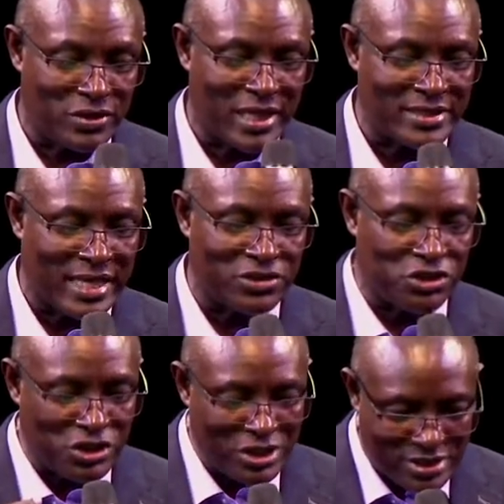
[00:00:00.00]
today is that
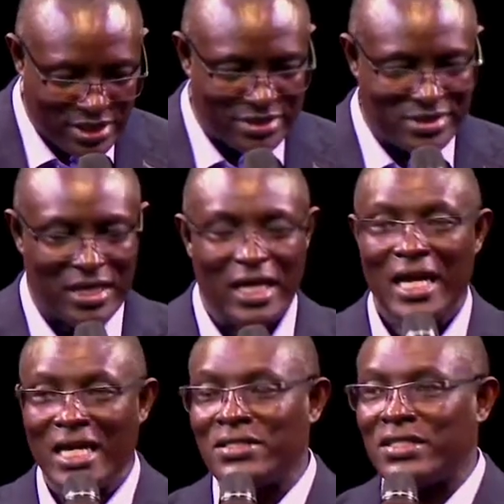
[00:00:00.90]
Jesus
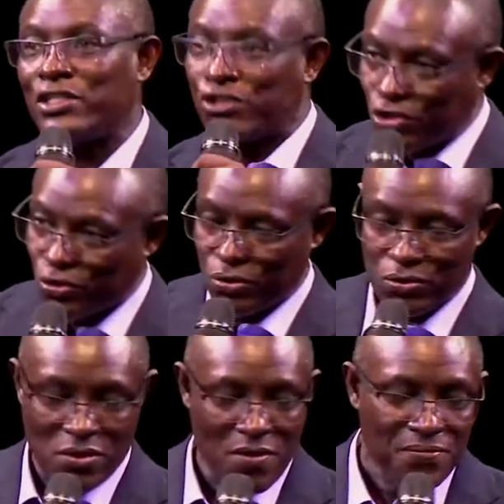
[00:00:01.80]
is the
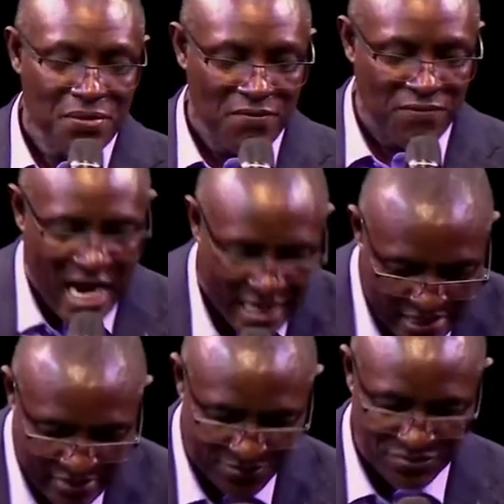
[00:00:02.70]
true
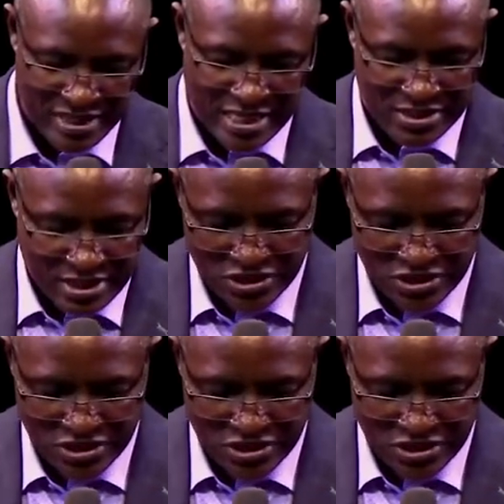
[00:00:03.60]
vine. That's the